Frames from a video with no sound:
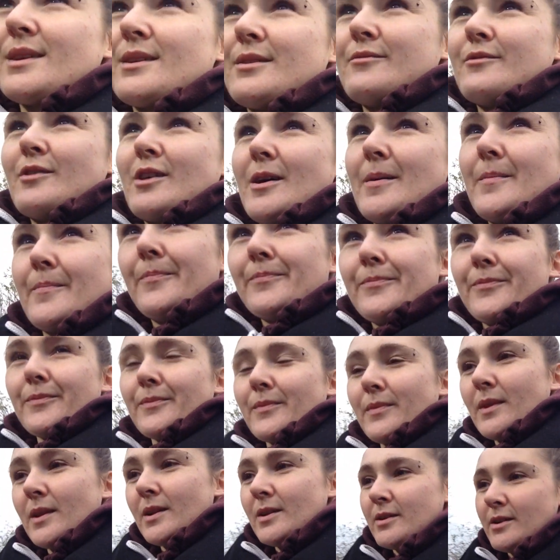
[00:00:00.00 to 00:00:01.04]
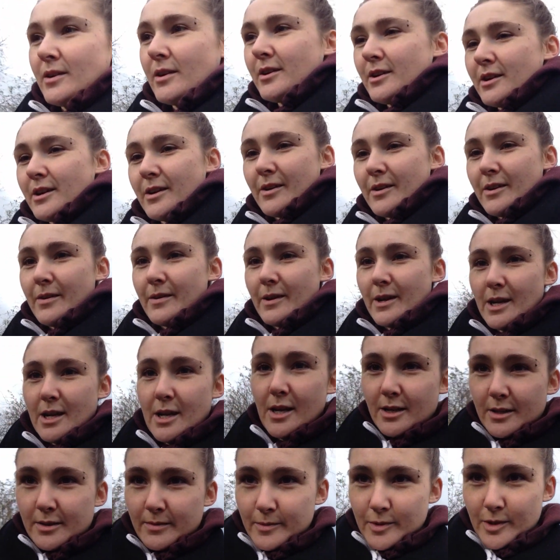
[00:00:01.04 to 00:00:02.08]
Right, I'm gonna go now anyway
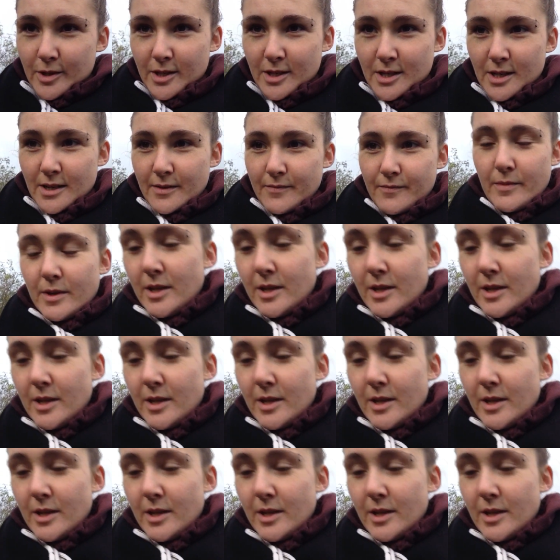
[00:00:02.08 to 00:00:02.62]
because I'm on 11